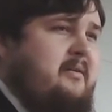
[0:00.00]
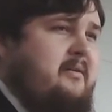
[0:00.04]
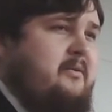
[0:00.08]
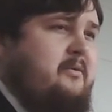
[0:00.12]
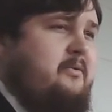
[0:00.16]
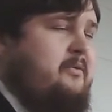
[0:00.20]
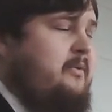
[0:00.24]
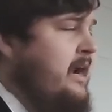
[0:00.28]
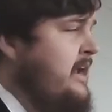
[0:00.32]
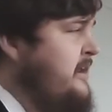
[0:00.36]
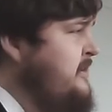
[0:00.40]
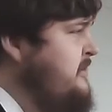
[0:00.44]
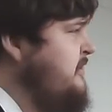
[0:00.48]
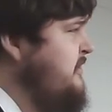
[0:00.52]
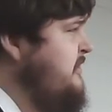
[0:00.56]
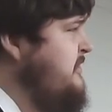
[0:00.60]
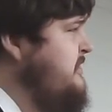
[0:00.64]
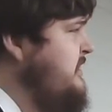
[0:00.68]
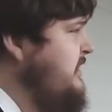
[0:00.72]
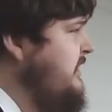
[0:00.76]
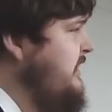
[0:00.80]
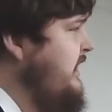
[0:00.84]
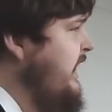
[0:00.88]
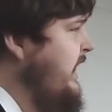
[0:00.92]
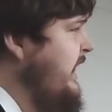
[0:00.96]
rendered
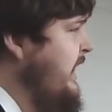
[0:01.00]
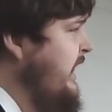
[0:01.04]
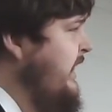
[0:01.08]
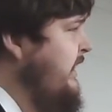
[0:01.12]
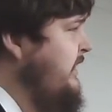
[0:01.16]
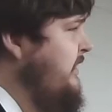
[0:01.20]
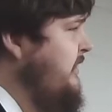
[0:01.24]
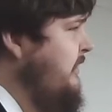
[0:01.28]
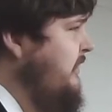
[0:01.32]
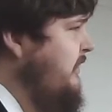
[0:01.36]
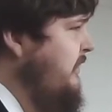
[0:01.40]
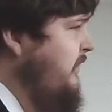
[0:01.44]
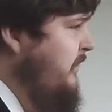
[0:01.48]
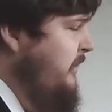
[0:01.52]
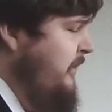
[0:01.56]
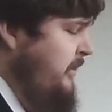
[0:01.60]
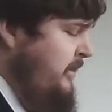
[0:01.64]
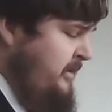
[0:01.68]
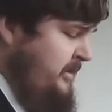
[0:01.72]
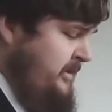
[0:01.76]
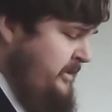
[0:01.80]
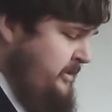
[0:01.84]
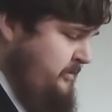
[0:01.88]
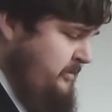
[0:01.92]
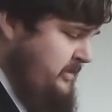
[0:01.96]
to God
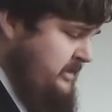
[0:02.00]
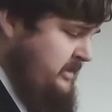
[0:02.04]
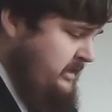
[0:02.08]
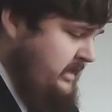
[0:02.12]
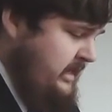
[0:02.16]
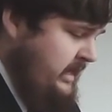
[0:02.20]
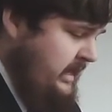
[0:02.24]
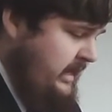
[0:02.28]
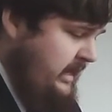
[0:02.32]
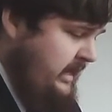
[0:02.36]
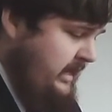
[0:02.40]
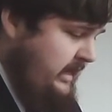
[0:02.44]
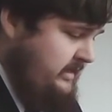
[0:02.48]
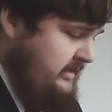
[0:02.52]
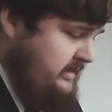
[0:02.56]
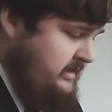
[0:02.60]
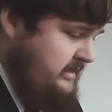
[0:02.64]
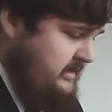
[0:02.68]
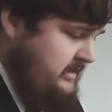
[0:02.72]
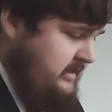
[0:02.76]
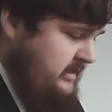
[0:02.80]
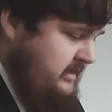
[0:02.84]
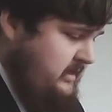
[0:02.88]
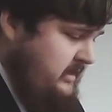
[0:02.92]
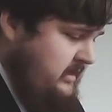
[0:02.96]
all that was
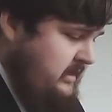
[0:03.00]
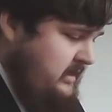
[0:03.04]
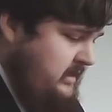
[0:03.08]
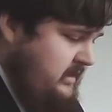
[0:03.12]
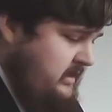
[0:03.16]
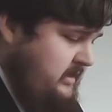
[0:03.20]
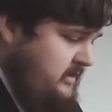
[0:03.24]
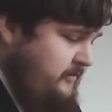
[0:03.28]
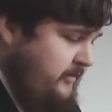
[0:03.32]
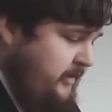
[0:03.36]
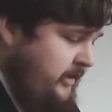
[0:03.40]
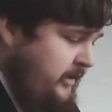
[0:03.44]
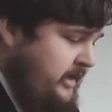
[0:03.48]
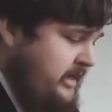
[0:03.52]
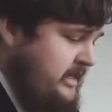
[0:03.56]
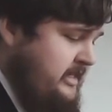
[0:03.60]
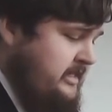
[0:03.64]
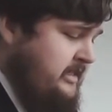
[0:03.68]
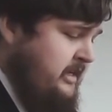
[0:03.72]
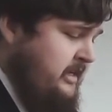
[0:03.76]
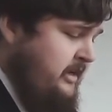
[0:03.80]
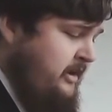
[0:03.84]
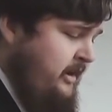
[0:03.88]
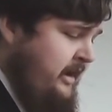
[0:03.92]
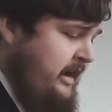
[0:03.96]
God's. For
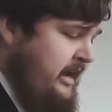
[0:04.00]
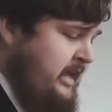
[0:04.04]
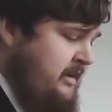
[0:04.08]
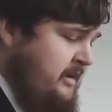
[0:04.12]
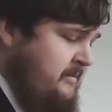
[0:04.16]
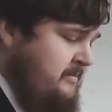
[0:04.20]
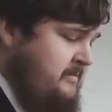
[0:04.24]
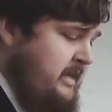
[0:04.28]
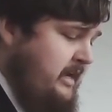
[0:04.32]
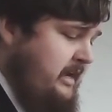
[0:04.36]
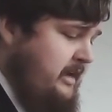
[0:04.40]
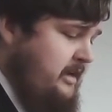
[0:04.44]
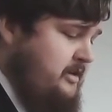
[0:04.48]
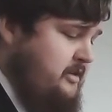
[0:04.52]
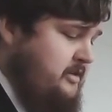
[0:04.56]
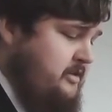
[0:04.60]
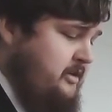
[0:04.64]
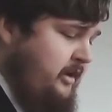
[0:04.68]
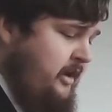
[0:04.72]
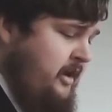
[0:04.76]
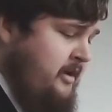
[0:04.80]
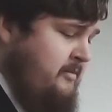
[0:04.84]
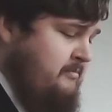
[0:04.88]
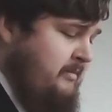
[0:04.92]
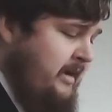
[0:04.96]
consider him that
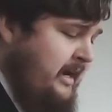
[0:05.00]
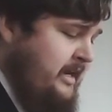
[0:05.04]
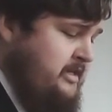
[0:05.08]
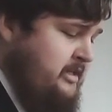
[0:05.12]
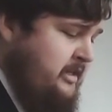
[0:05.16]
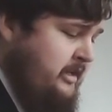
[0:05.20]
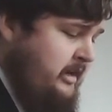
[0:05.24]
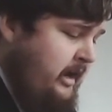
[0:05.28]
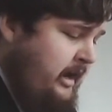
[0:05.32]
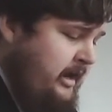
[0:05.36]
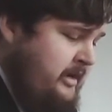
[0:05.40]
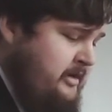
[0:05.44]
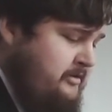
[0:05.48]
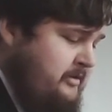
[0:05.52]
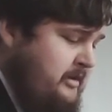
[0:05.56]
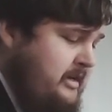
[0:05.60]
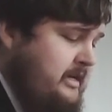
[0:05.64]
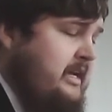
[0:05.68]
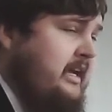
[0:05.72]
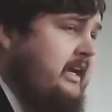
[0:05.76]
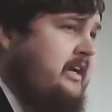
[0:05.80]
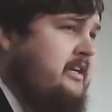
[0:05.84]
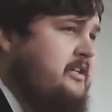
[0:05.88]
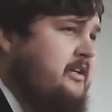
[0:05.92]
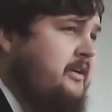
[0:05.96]
endured much
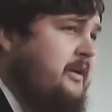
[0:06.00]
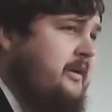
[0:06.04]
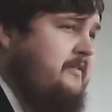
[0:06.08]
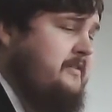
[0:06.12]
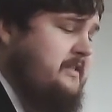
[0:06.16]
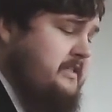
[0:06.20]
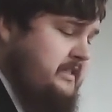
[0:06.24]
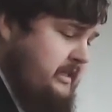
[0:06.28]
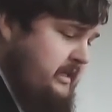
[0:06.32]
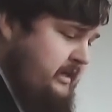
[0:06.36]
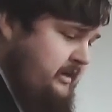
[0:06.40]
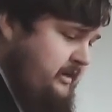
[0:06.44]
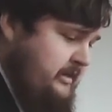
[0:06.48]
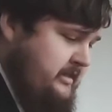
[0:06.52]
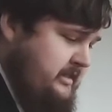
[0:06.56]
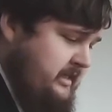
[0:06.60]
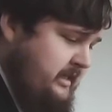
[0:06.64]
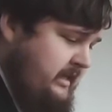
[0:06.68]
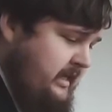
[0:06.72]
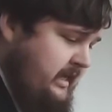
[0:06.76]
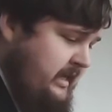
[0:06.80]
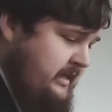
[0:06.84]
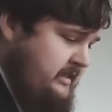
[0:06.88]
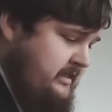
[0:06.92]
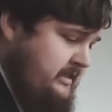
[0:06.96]
contradiction of sinners
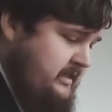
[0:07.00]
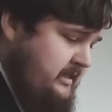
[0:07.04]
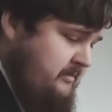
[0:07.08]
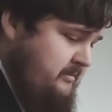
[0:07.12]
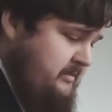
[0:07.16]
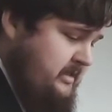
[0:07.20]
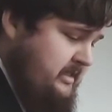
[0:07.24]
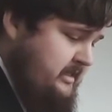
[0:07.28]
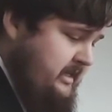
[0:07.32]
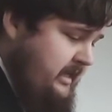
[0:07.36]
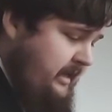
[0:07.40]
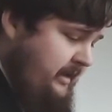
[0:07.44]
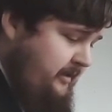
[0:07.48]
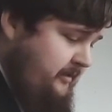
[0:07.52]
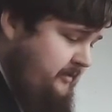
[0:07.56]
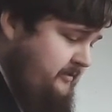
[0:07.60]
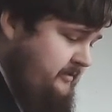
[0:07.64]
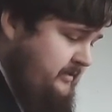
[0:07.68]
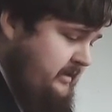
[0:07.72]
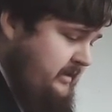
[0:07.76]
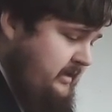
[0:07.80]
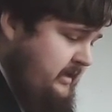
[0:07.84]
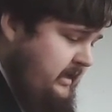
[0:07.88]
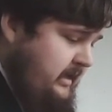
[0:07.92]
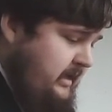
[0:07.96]
against himself,
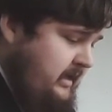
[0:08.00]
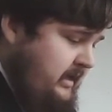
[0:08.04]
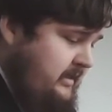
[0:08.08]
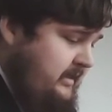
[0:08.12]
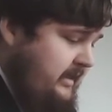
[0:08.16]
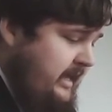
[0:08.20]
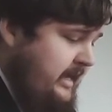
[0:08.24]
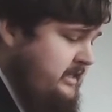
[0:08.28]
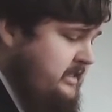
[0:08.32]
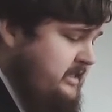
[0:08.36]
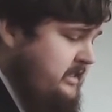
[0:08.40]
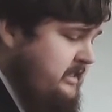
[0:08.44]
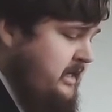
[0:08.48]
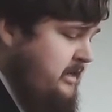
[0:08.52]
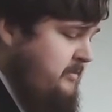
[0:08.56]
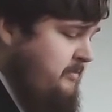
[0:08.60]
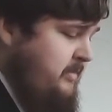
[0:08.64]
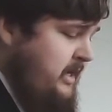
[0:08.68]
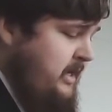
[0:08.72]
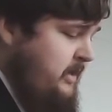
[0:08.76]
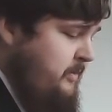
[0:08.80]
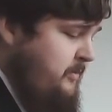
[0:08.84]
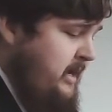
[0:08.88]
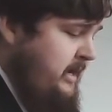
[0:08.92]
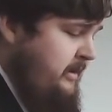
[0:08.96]
lest ye
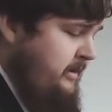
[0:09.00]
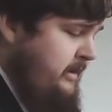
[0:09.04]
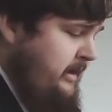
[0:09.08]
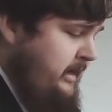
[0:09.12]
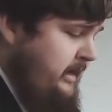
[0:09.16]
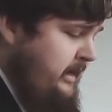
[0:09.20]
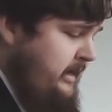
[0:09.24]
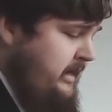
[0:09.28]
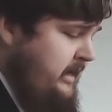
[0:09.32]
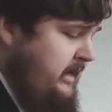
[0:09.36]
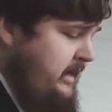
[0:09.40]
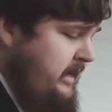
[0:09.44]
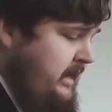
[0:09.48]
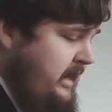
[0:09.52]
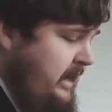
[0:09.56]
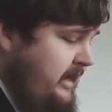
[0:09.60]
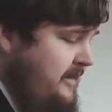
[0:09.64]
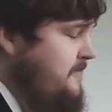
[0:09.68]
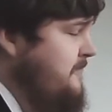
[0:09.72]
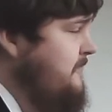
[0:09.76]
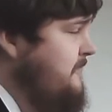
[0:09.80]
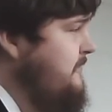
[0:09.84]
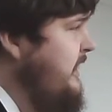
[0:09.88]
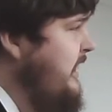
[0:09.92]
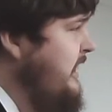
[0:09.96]
be wearied
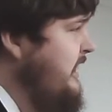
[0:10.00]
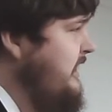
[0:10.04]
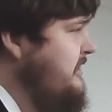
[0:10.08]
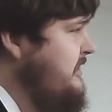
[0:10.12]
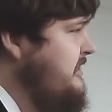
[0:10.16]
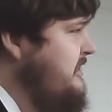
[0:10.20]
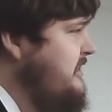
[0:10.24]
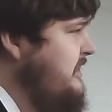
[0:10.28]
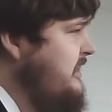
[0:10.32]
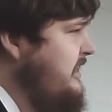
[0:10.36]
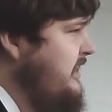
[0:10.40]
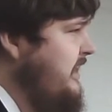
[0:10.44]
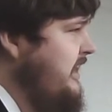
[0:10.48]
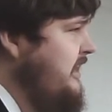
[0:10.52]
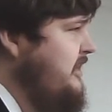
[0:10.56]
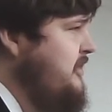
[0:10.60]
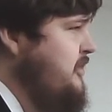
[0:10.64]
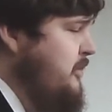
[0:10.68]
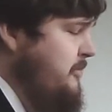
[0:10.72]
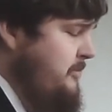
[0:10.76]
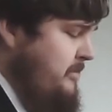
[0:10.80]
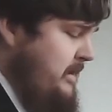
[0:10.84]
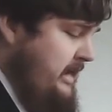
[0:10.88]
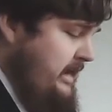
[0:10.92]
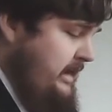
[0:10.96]
and faint in
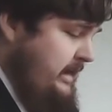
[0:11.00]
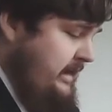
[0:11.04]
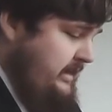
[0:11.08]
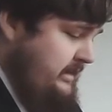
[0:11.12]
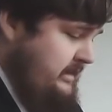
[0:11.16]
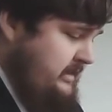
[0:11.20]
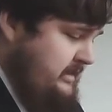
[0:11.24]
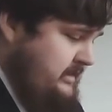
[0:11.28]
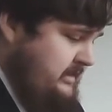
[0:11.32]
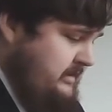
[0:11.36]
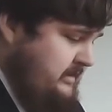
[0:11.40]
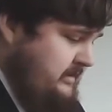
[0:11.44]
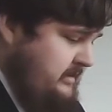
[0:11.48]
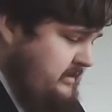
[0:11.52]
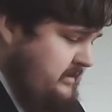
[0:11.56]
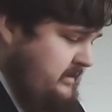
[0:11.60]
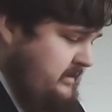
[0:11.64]
your minds.